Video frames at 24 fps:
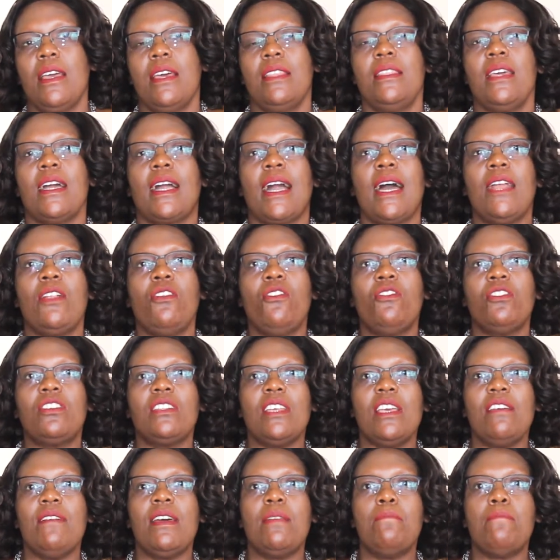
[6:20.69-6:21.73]
They cannot
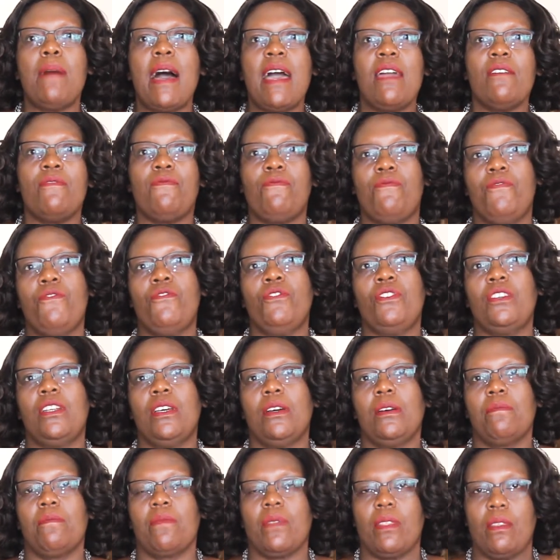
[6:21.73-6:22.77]
even buy food
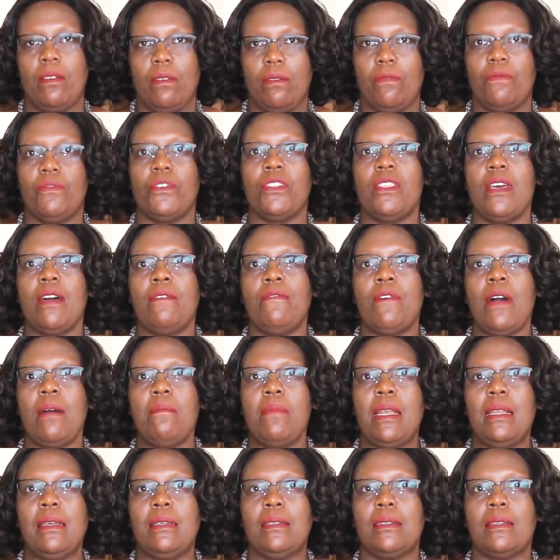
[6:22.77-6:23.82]
for their
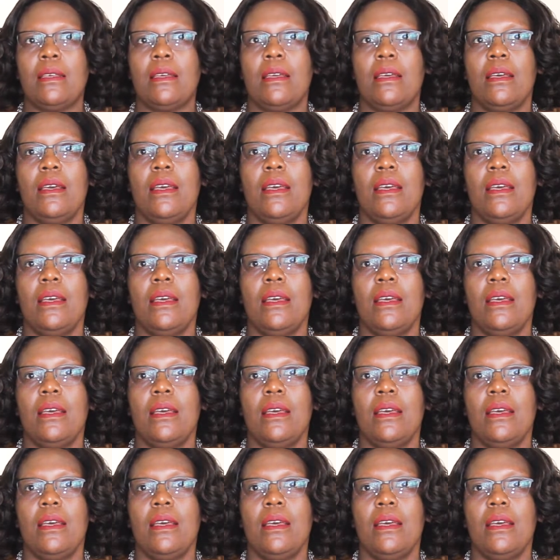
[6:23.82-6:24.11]
families.